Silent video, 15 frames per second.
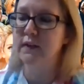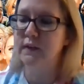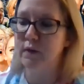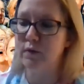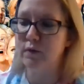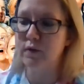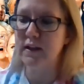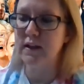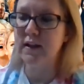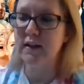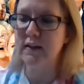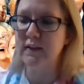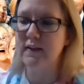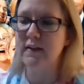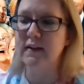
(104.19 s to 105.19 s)
So
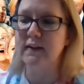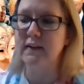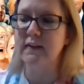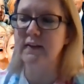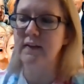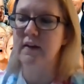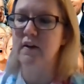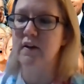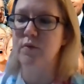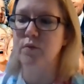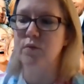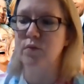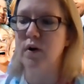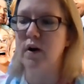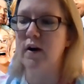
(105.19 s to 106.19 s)
looking at this,
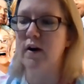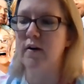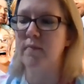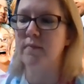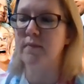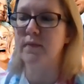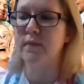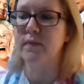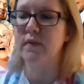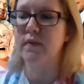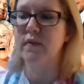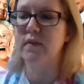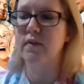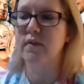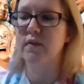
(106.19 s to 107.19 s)
the
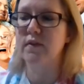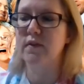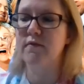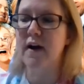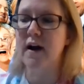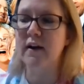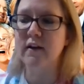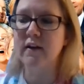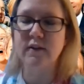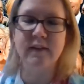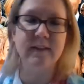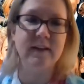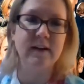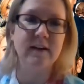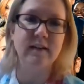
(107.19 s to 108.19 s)
value
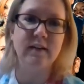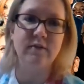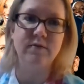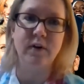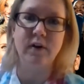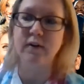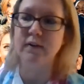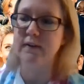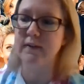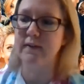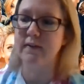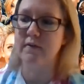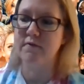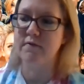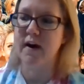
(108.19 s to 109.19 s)
that's going to leave first
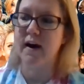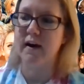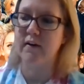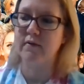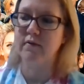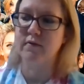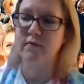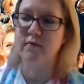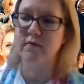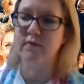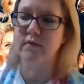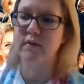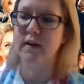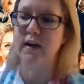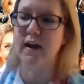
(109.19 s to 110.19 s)
is the 5.
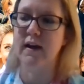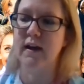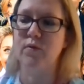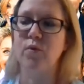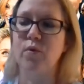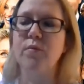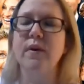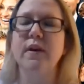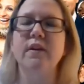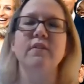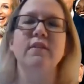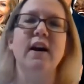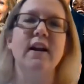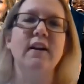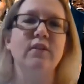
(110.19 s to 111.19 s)
Okay, one way you
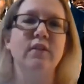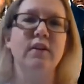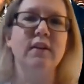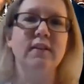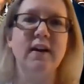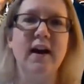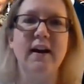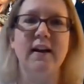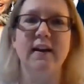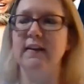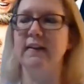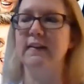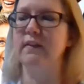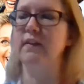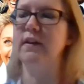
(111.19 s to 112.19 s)
can kind of look at that
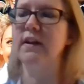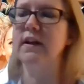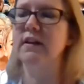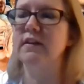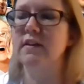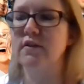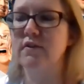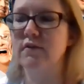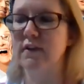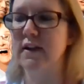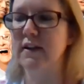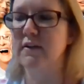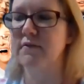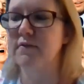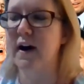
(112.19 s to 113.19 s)
is looking at the 3
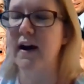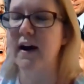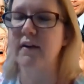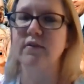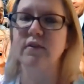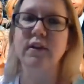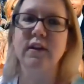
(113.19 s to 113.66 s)
and the 5.